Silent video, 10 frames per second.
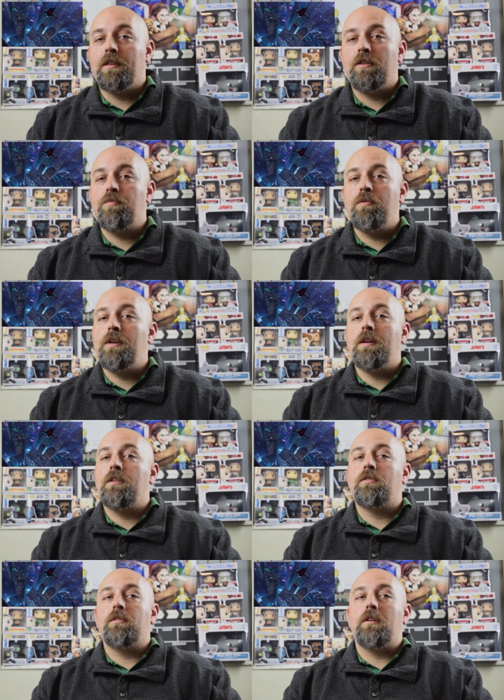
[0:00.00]
This movie
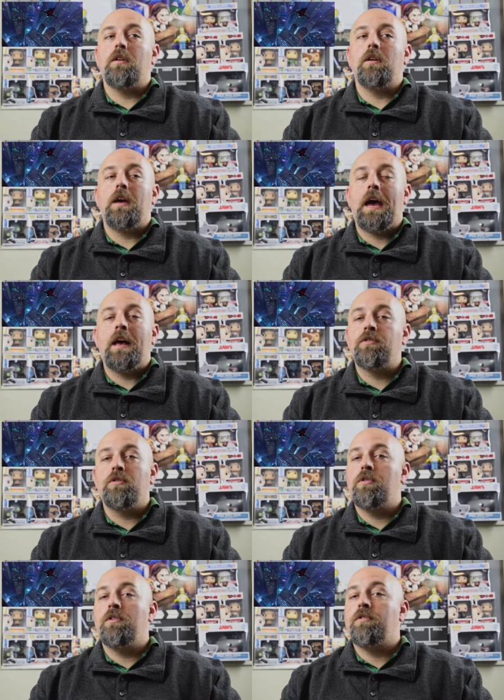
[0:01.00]
is as
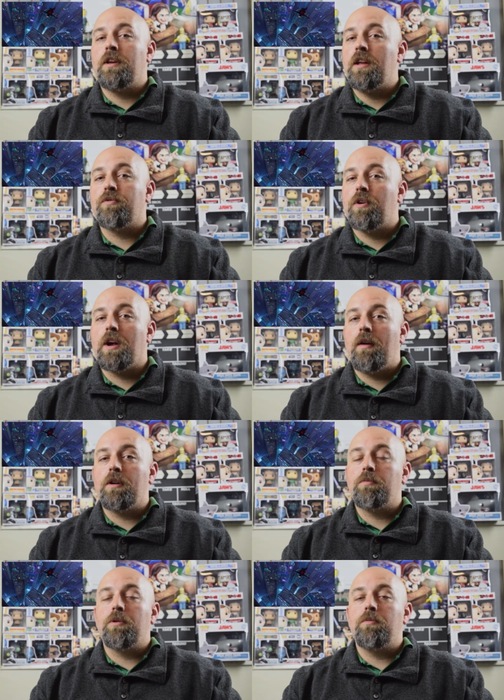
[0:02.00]
good as it gets for a
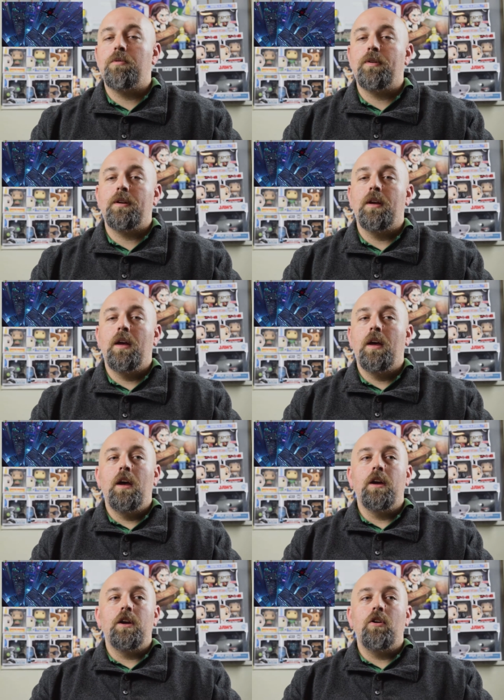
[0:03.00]
comic book movie.
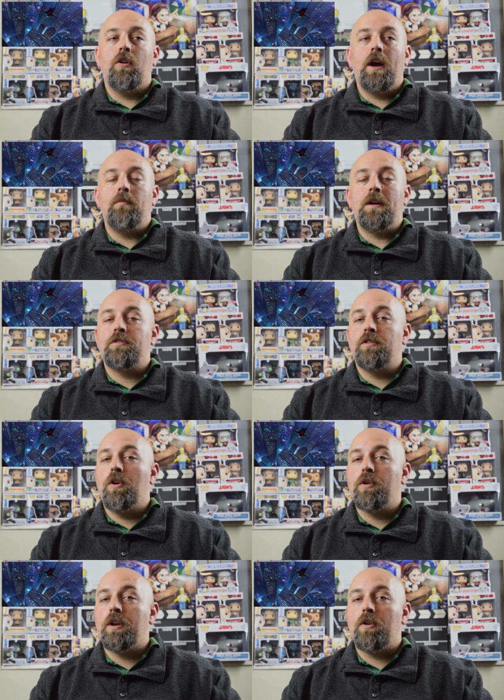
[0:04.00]
You know, I mentioned
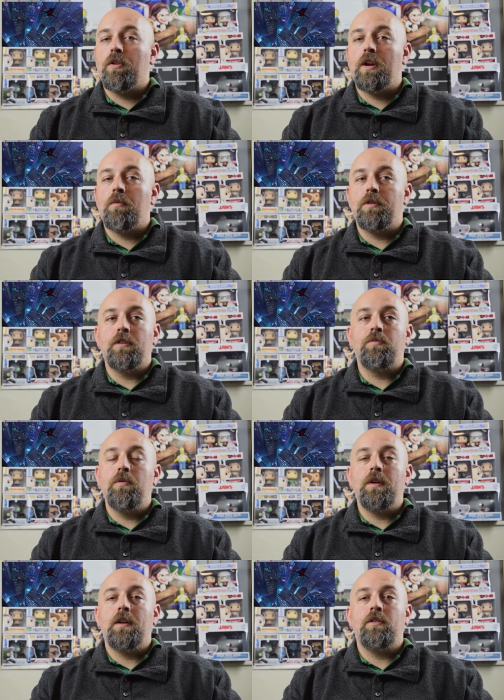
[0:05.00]
Logan earlier, but this
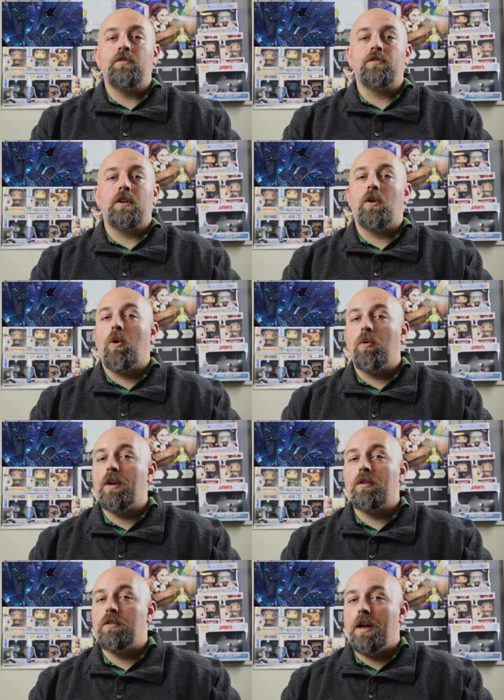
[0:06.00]
movie is just on a whole
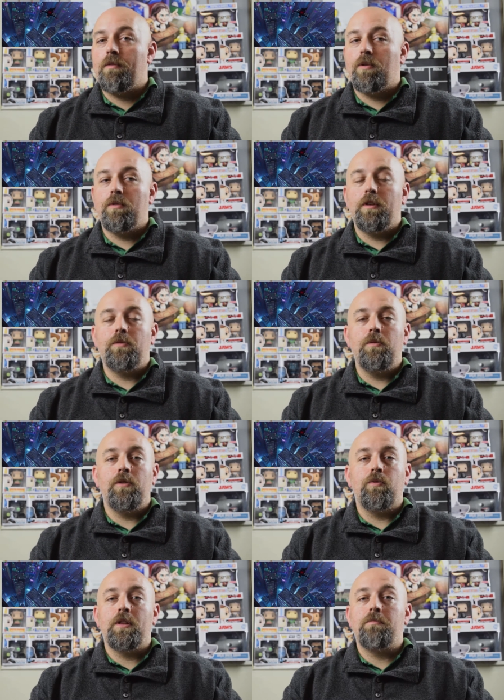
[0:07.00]
nother level. This movie
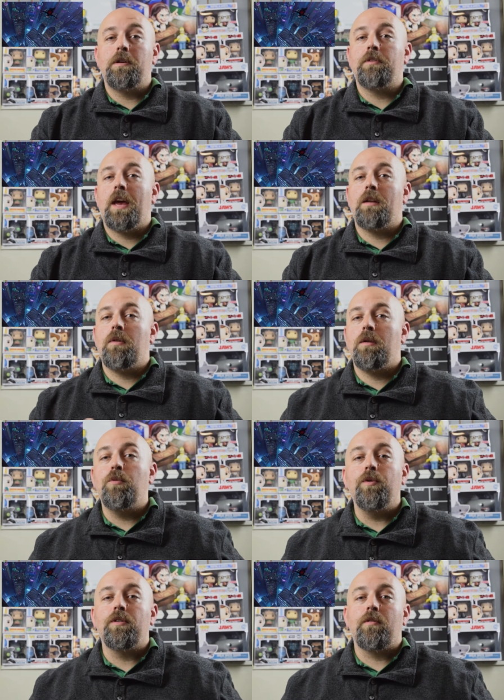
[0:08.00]
is one of the best animated
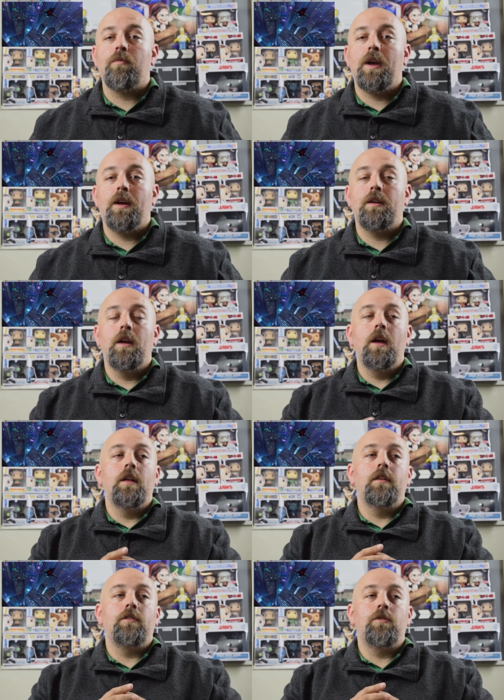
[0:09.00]
movies ever made.
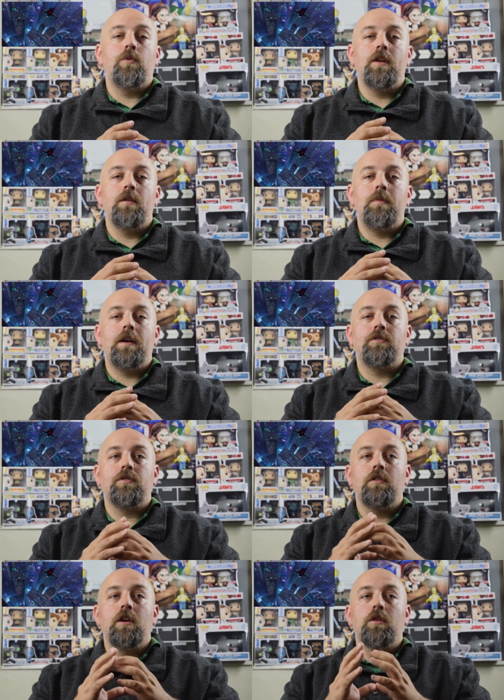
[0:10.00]
This is one of the best,
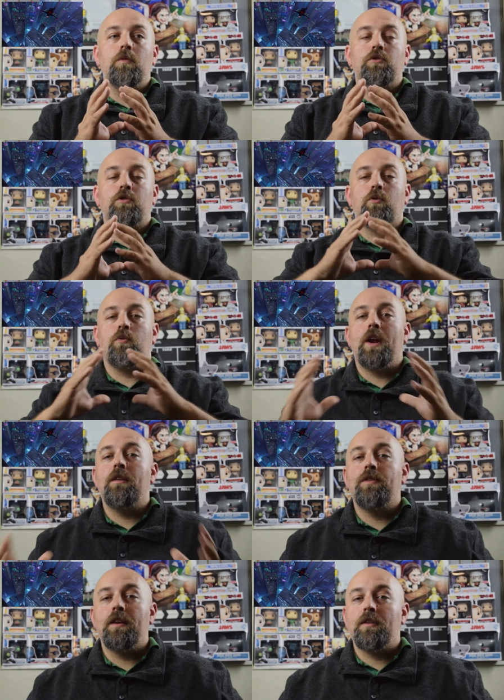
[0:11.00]
most
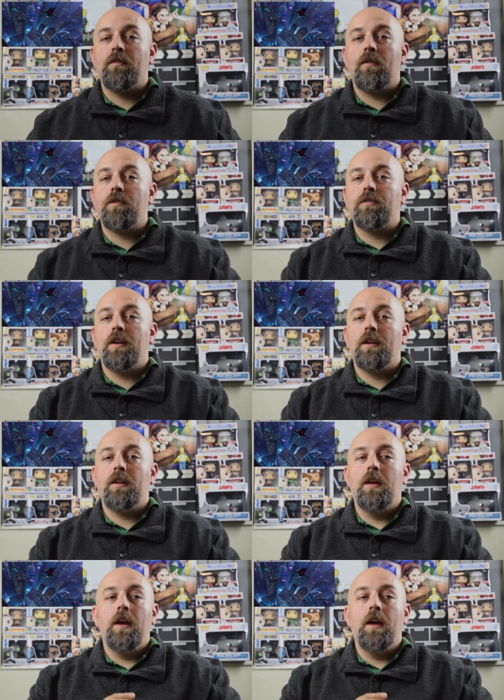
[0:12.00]
creative things I've ever seen.